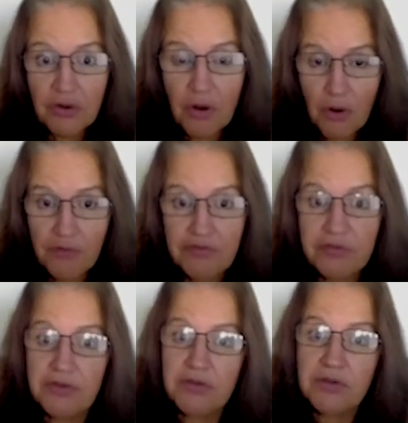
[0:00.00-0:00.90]
of
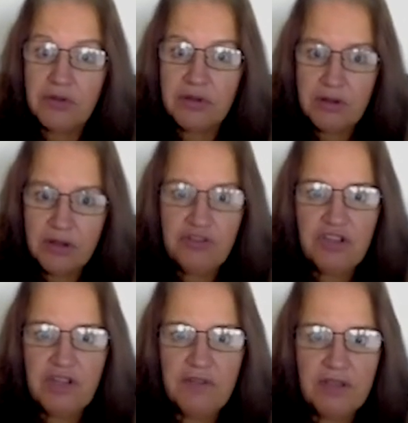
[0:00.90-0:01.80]

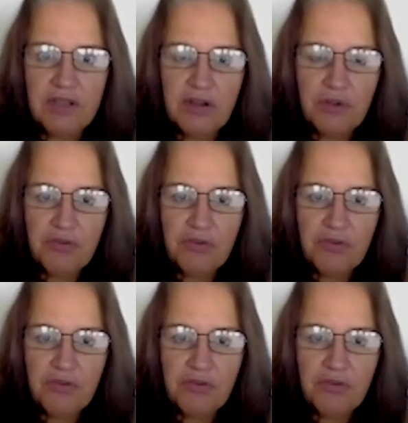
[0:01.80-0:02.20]
achieving, you know.